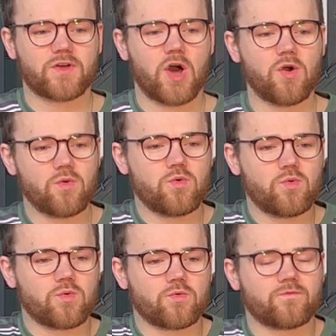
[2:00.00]

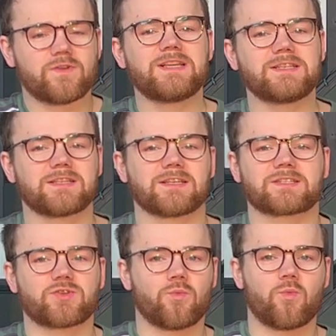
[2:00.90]
whole reason as
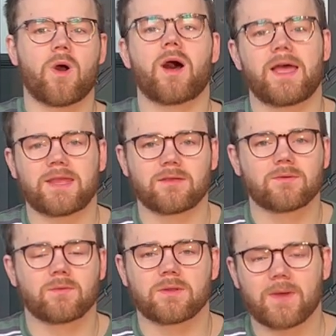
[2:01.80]
to why
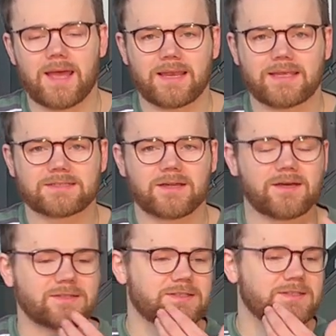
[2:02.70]
we wear
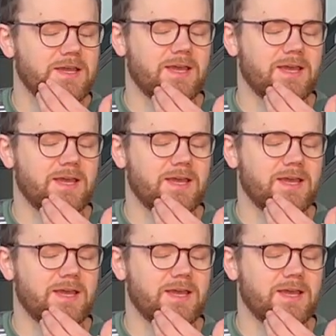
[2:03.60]
leotards